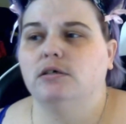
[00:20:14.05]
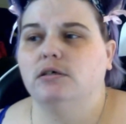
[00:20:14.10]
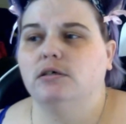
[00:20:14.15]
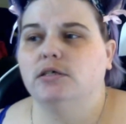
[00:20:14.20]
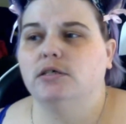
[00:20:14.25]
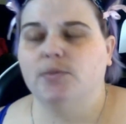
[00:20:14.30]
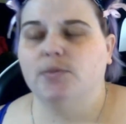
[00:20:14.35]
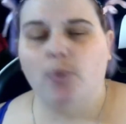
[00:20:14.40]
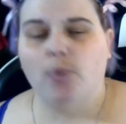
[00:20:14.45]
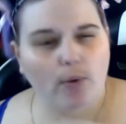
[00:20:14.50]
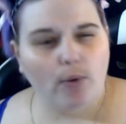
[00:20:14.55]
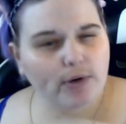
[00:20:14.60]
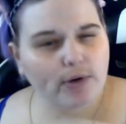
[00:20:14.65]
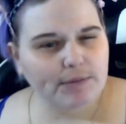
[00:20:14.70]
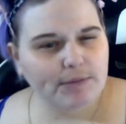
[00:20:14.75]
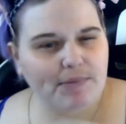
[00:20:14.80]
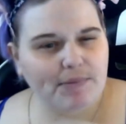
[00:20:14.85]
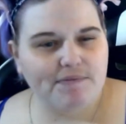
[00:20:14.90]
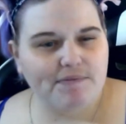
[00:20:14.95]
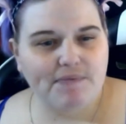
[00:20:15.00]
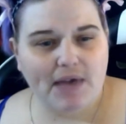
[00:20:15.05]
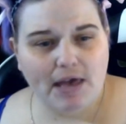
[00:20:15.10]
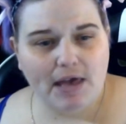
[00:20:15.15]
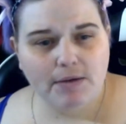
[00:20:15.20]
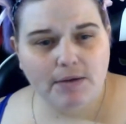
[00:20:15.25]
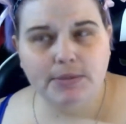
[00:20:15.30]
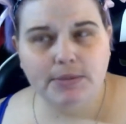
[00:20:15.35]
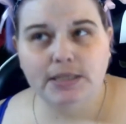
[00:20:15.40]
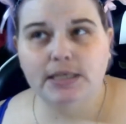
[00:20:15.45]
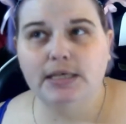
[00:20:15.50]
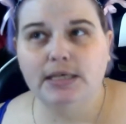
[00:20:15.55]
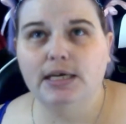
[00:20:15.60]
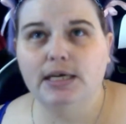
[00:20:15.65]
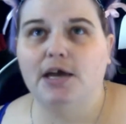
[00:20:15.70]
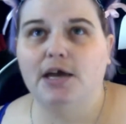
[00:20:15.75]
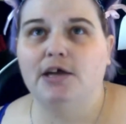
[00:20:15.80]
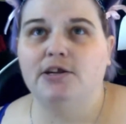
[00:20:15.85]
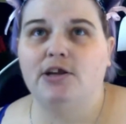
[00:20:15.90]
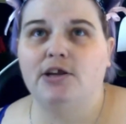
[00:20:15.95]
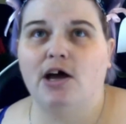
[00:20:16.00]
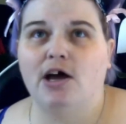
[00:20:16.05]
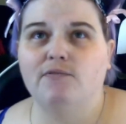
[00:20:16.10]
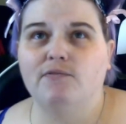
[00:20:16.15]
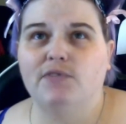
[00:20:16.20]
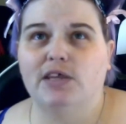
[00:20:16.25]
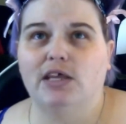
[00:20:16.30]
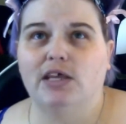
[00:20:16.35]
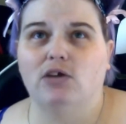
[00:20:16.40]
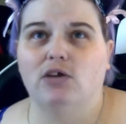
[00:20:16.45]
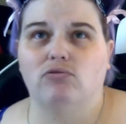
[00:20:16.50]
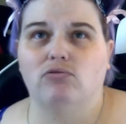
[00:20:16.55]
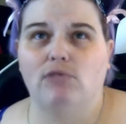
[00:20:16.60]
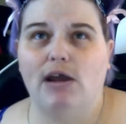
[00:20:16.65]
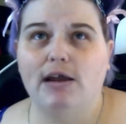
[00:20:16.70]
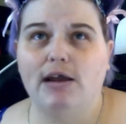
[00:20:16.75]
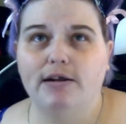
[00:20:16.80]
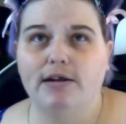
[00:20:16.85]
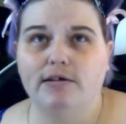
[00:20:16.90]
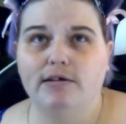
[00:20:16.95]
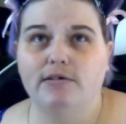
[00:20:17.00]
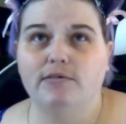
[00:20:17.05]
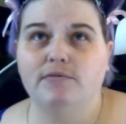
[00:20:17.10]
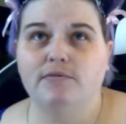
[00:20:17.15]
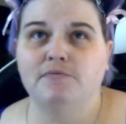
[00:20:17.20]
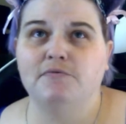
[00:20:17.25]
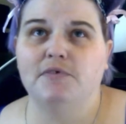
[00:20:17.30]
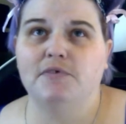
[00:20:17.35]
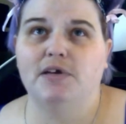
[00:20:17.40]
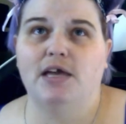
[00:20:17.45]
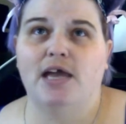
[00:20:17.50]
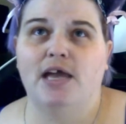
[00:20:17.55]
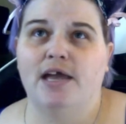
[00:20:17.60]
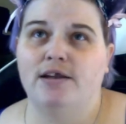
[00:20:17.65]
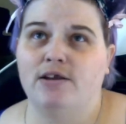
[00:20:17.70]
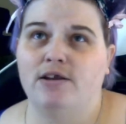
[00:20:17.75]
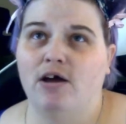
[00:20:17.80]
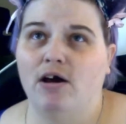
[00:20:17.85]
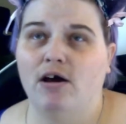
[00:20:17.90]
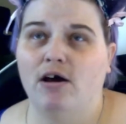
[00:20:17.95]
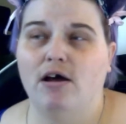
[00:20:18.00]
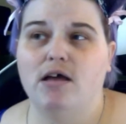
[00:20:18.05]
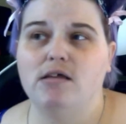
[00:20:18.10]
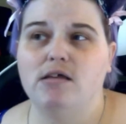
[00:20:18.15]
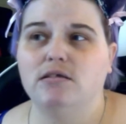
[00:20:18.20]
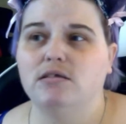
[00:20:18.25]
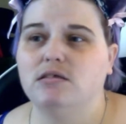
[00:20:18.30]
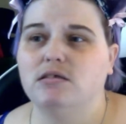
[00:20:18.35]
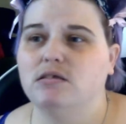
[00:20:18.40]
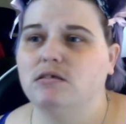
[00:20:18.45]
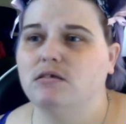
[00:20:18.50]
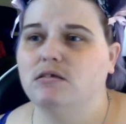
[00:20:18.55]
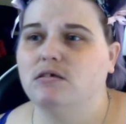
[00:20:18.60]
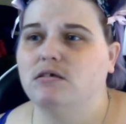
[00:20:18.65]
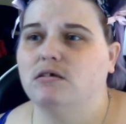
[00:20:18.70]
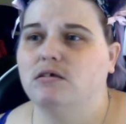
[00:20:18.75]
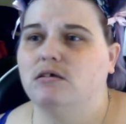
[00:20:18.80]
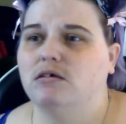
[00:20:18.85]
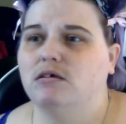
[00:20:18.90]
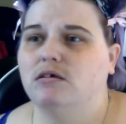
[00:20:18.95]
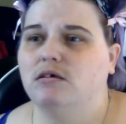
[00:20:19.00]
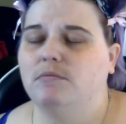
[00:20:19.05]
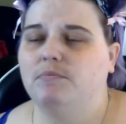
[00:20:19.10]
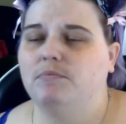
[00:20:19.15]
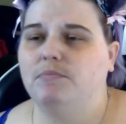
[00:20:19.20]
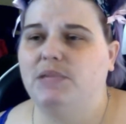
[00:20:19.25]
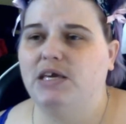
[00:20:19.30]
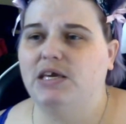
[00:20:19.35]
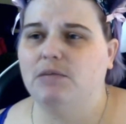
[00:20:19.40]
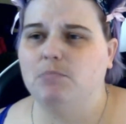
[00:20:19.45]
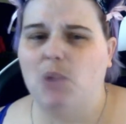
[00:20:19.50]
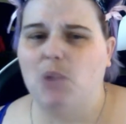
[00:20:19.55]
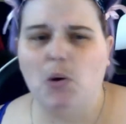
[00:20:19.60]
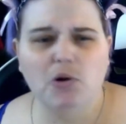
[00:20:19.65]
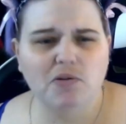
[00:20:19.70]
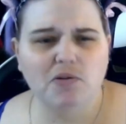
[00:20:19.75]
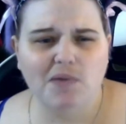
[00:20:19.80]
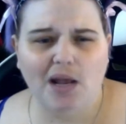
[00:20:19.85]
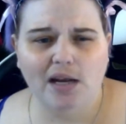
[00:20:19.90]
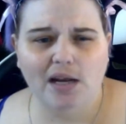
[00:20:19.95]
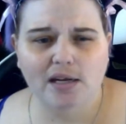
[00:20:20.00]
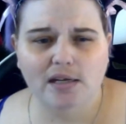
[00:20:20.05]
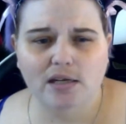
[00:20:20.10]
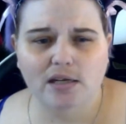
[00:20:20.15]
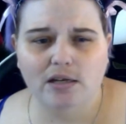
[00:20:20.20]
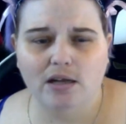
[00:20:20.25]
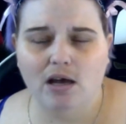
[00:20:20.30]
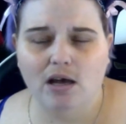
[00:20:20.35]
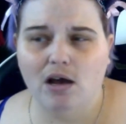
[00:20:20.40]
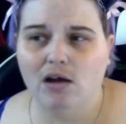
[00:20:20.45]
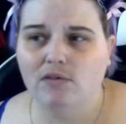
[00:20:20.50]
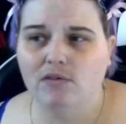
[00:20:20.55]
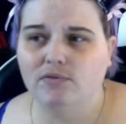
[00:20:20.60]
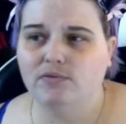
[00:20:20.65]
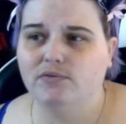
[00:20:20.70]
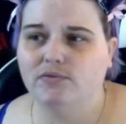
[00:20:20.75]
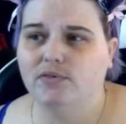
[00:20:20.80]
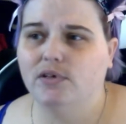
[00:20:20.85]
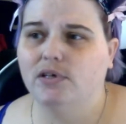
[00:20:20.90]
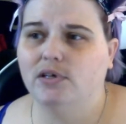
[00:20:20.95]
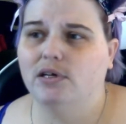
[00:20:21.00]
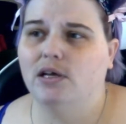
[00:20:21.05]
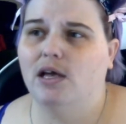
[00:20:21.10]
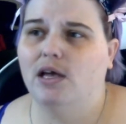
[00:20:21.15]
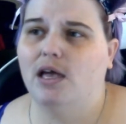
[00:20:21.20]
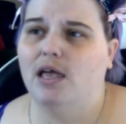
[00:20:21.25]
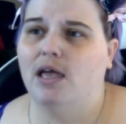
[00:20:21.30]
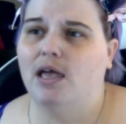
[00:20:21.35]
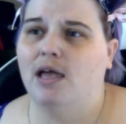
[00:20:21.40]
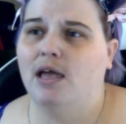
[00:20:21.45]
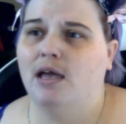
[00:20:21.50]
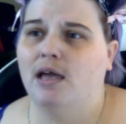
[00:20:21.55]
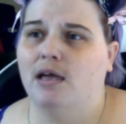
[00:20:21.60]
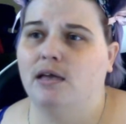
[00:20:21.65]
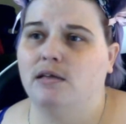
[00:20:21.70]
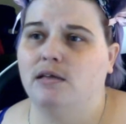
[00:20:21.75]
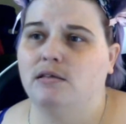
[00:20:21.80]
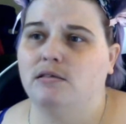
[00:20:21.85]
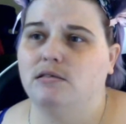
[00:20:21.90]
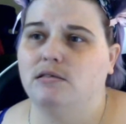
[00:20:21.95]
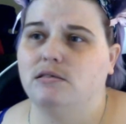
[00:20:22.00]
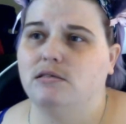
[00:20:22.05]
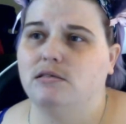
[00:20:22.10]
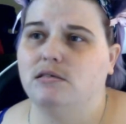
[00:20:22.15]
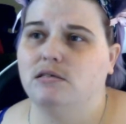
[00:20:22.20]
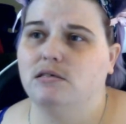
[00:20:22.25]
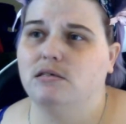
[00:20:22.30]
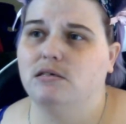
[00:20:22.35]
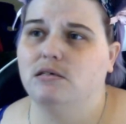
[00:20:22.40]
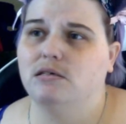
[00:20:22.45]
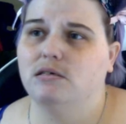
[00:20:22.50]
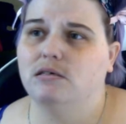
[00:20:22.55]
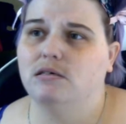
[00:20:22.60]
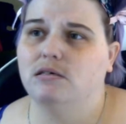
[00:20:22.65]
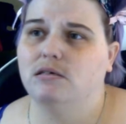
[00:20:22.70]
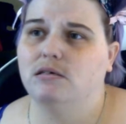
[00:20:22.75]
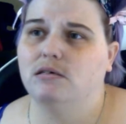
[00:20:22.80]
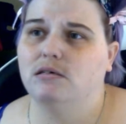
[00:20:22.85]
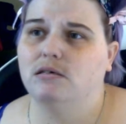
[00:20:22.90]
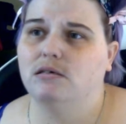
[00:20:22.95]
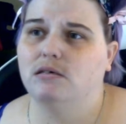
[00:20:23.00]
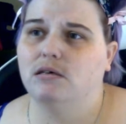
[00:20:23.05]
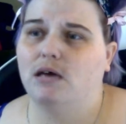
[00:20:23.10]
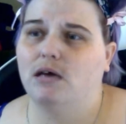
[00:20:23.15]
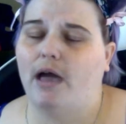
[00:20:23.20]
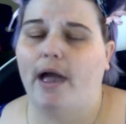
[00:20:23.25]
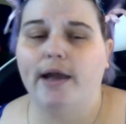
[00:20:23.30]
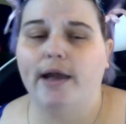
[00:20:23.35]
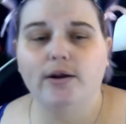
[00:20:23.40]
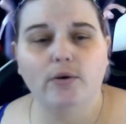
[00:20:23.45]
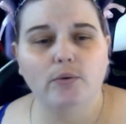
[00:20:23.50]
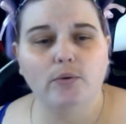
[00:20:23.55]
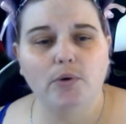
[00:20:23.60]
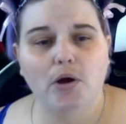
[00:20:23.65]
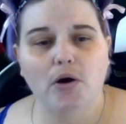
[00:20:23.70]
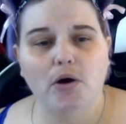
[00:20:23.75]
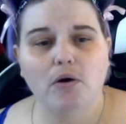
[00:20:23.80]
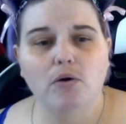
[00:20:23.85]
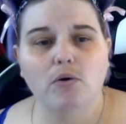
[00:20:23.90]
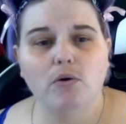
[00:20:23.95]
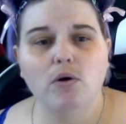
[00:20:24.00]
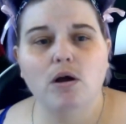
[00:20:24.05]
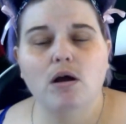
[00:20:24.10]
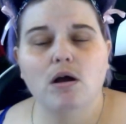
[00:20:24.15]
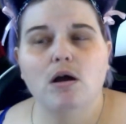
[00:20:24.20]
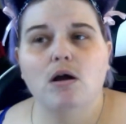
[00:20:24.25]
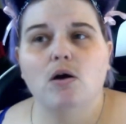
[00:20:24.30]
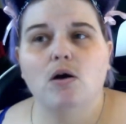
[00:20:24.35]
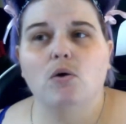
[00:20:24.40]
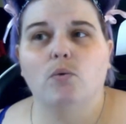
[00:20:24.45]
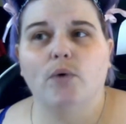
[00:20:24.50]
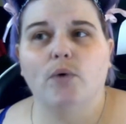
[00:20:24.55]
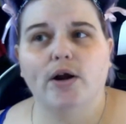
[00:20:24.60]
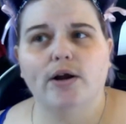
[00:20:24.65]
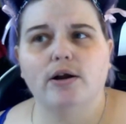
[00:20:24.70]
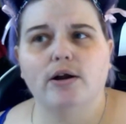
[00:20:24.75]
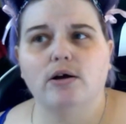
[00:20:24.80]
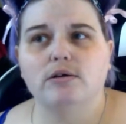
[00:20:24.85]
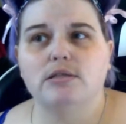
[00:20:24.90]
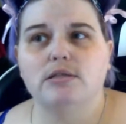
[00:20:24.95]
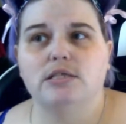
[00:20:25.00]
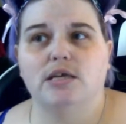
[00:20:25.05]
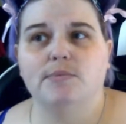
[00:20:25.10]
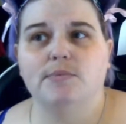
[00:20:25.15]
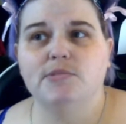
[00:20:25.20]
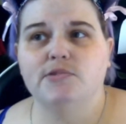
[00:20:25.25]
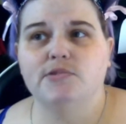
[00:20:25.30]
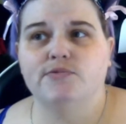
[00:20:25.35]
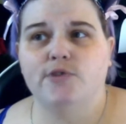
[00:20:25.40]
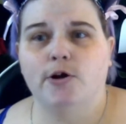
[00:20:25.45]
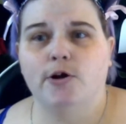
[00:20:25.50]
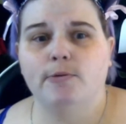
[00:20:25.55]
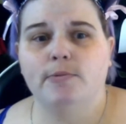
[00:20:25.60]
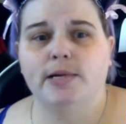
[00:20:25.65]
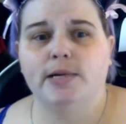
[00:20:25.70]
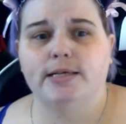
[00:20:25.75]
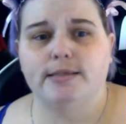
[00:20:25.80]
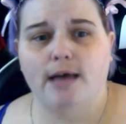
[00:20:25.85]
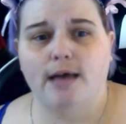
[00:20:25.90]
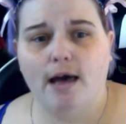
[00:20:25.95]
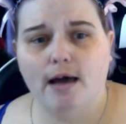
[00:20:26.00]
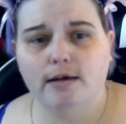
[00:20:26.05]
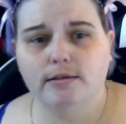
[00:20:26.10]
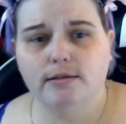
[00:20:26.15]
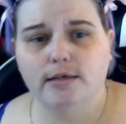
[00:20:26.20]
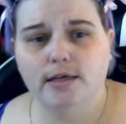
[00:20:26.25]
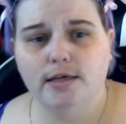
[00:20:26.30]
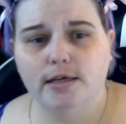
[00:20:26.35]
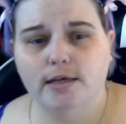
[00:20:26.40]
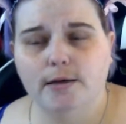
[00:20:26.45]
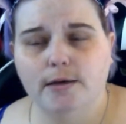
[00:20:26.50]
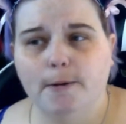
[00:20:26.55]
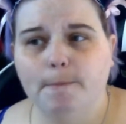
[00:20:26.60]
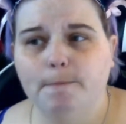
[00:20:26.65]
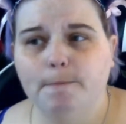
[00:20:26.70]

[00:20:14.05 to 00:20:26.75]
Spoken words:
supporting my family and not feeling creative and not being motivated enough, and I don't know where it all stems from exactly,